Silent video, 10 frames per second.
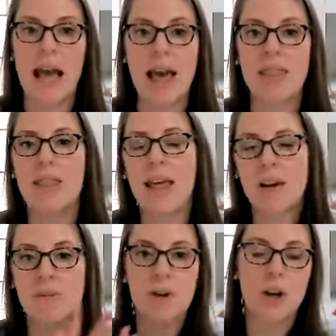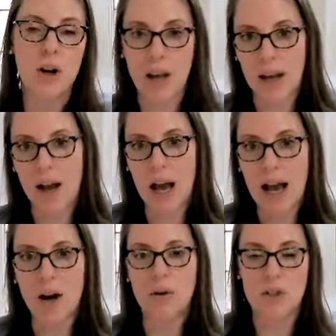and then figuring out
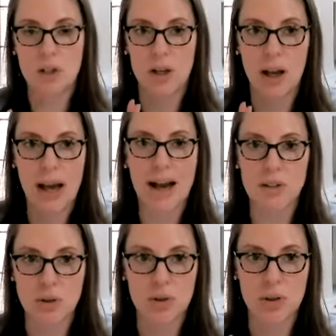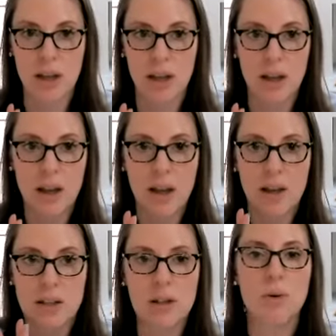how to actually
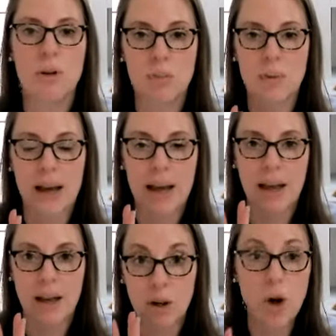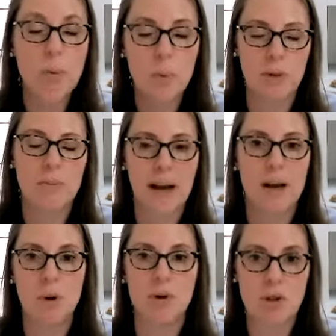deal with and cope with my
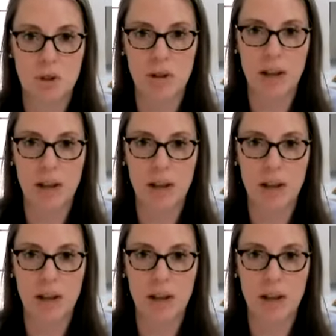emotional